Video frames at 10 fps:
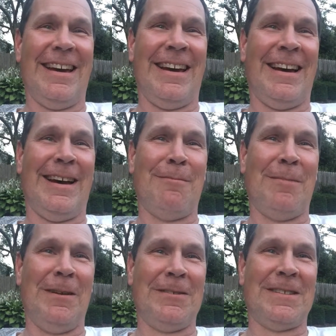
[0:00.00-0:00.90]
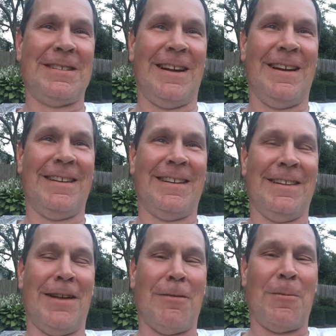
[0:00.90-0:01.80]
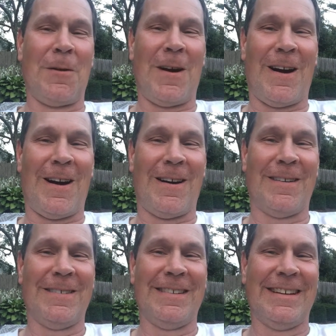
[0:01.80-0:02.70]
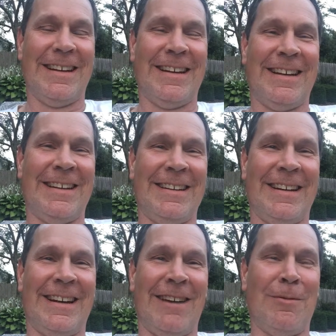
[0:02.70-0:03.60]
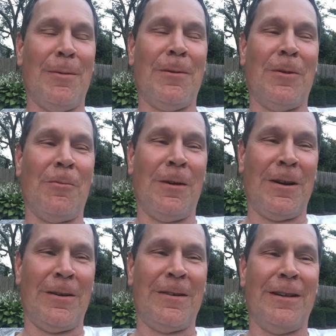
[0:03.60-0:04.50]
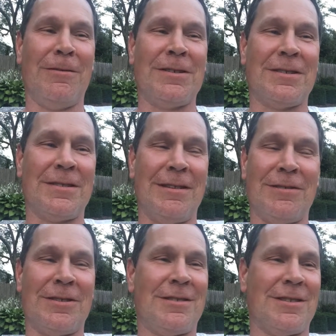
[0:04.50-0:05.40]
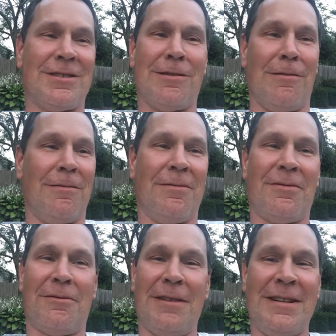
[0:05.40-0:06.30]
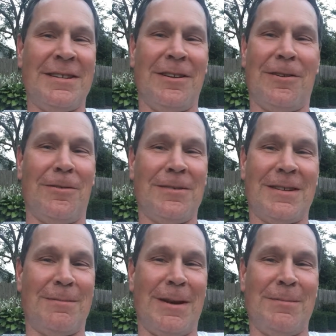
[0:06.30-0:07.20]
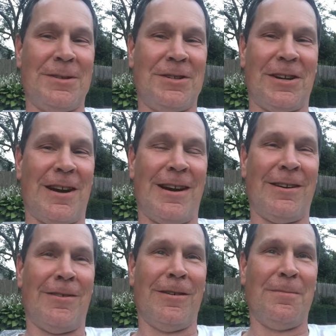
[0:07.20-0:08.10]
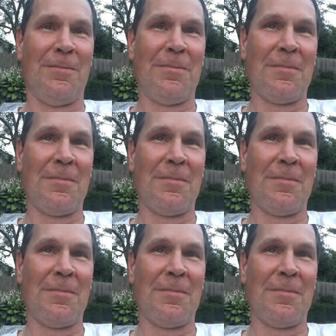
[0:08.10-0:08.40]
But it was just a lovable car. And I remember in the winter, it was just so freezing cold sometimes in Chicago. And